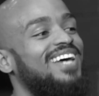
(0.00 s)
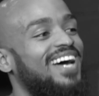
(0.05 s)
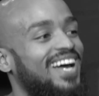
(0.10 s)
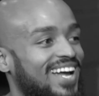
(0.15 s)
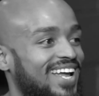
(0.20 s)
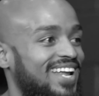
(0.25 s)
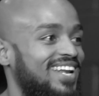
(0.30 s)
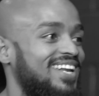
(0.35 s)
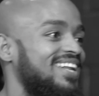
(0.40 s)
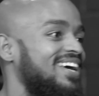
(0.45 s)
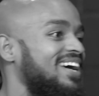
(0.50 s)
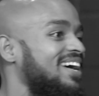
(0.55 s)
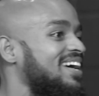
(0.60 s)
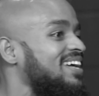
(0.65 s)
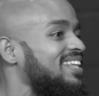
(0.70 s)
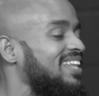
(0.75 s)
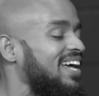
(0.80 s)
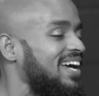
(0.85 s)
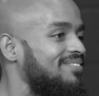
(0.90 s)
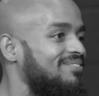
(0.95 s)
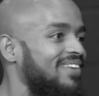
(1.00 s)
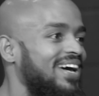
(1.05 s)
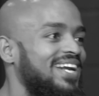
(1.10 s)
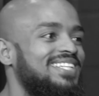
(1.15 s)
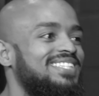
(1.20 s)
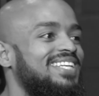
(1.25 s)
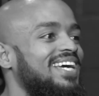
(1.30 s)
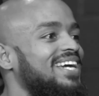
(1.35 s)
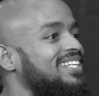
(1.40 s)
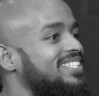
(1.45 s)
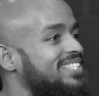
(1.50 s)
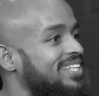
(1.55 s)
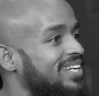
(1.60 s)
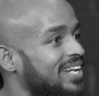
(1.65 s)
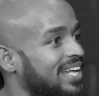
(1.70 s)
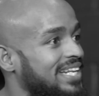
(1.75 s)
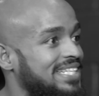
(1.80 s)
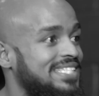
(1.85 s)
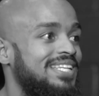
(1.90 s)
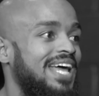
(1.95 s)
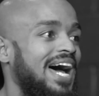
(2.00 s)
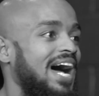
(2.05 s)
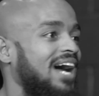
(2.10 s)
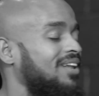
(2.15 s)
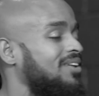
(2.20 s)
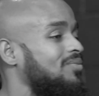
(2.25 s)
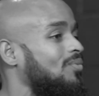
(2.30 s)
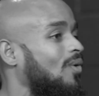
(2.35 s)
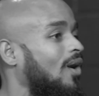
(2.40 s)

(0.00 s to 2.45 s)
and like meditation and Alan